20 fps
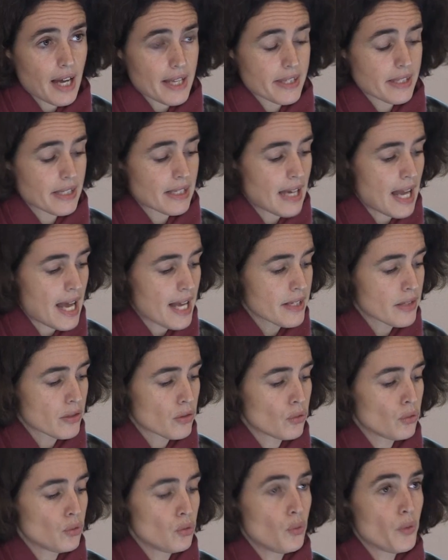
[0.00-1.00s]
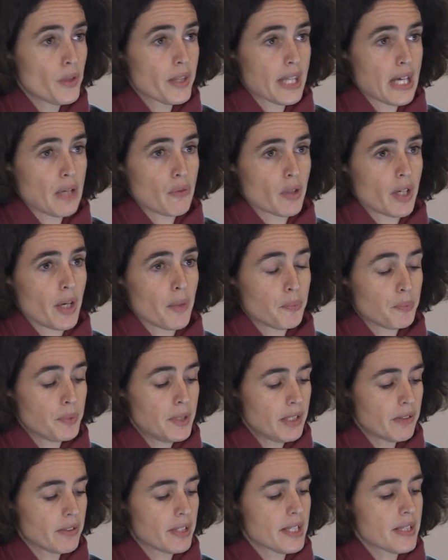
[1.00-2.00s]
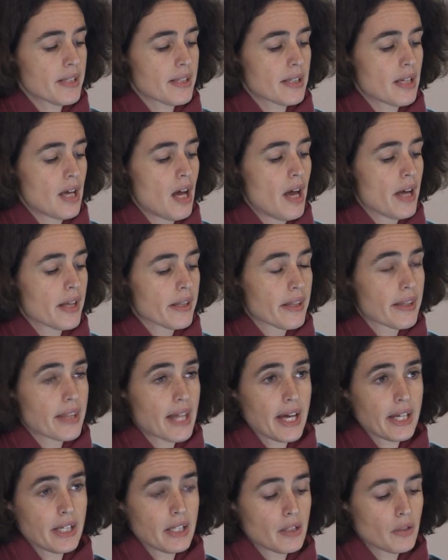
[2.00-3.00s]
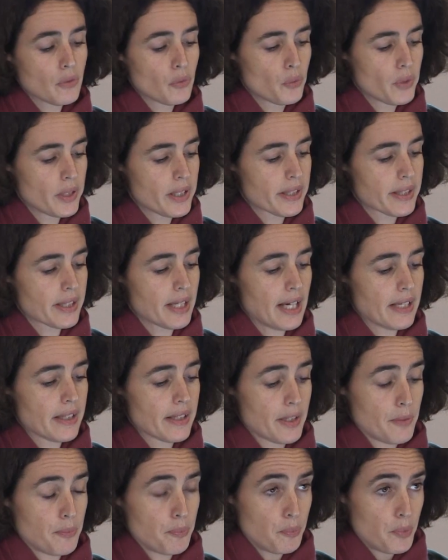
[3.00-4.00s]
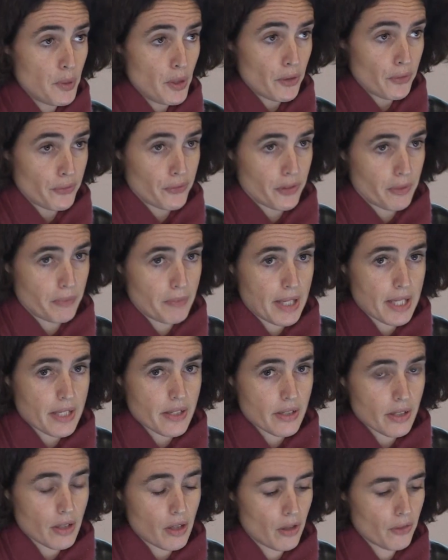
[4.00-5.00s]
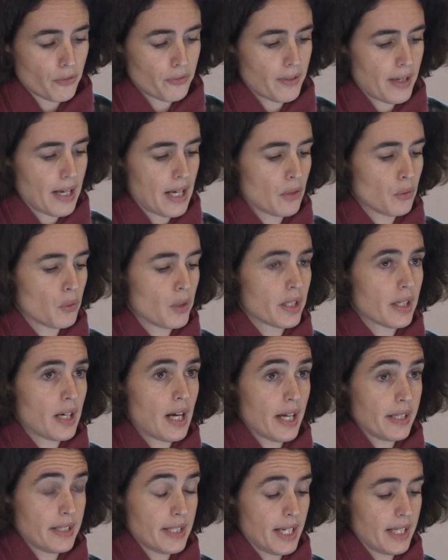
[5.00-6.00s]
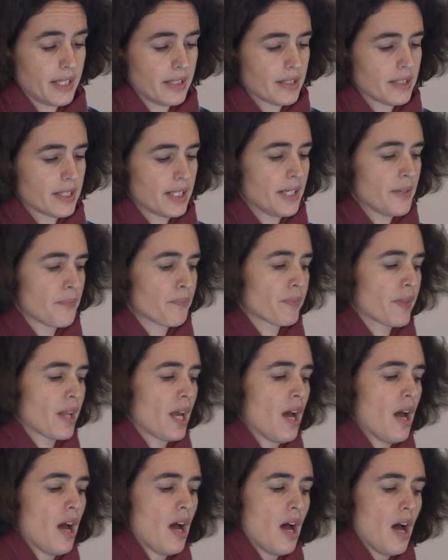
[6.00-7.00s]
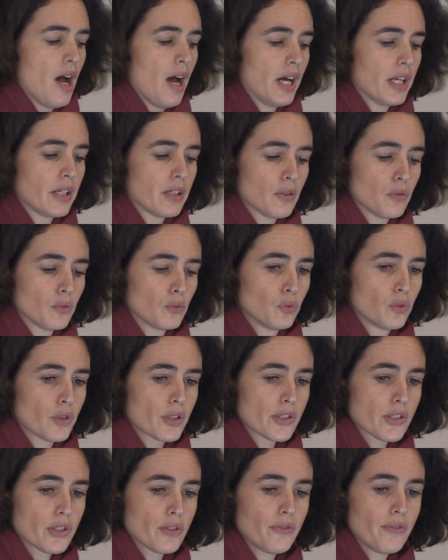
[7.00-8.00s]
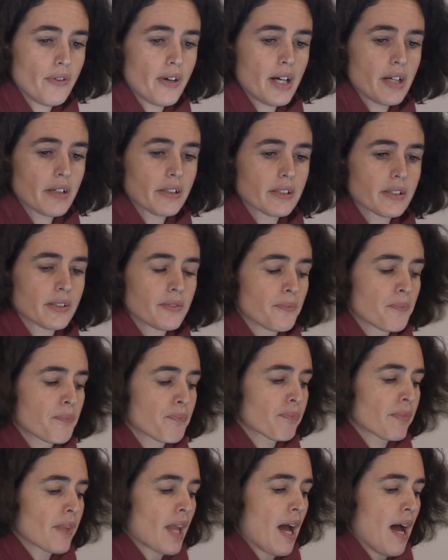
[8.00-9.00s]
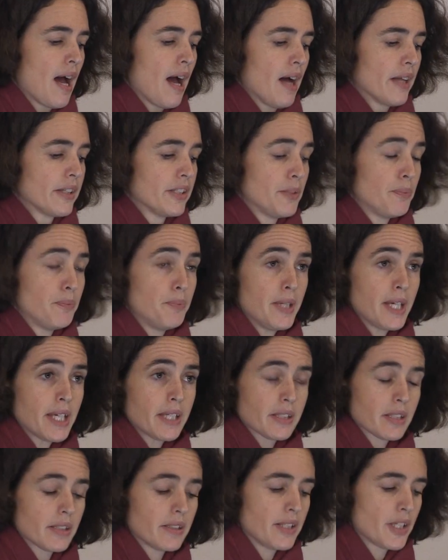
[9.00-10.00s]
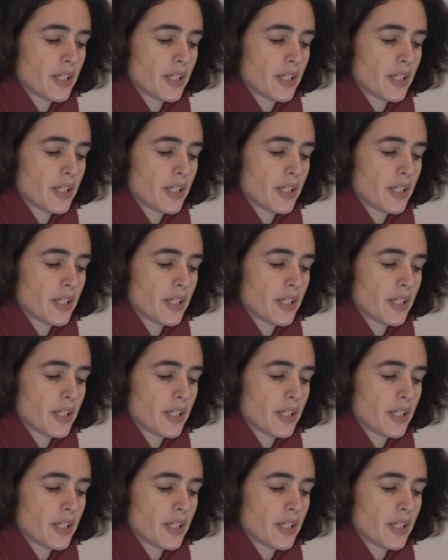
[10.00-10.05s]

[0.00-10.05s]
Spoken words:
has less to do with our appearance than with the performance of our identity. And works of art depict